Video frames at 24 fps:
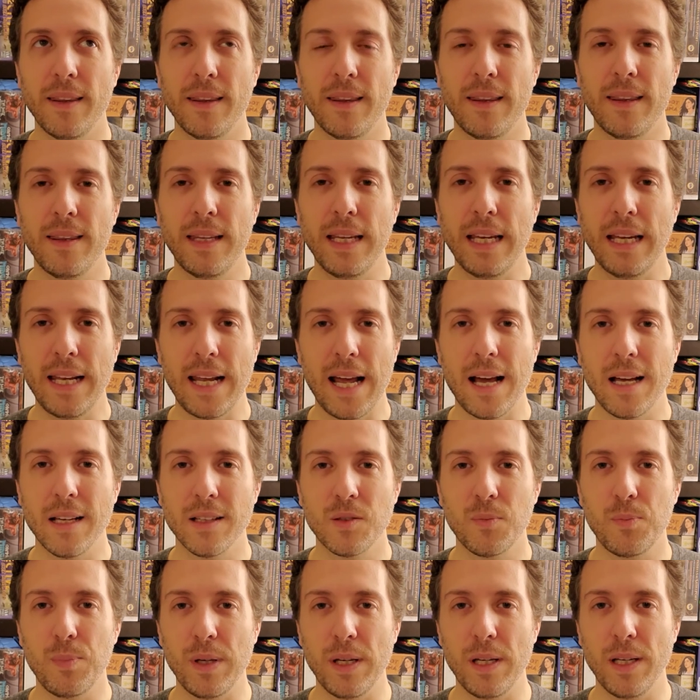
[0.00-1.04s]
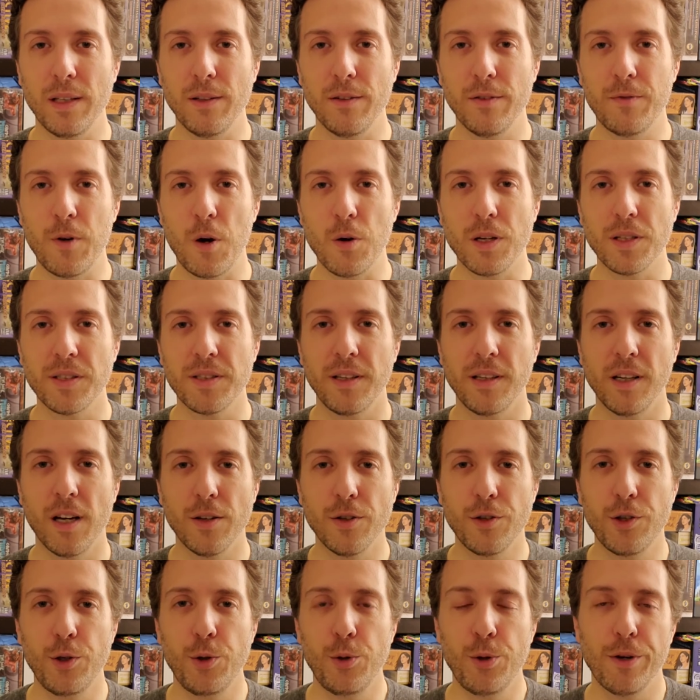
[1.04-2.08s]
it has been focusing on
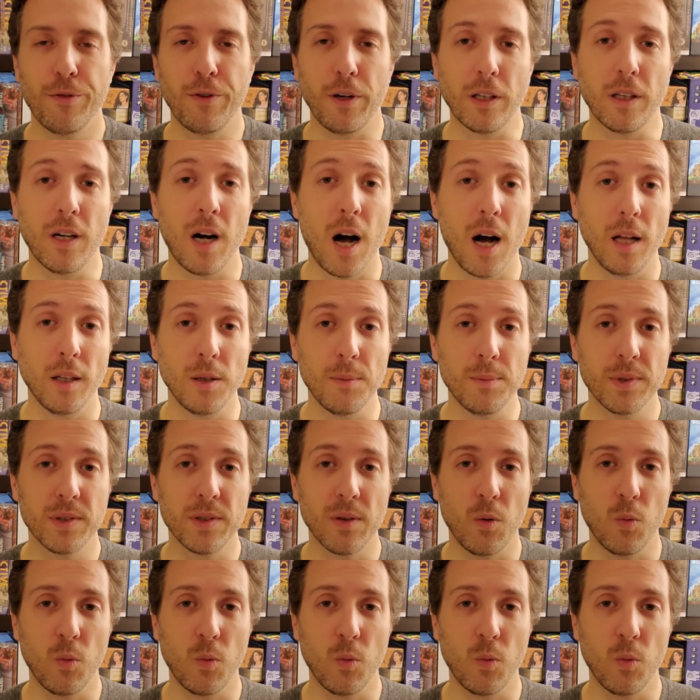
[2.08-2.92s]
two different columns,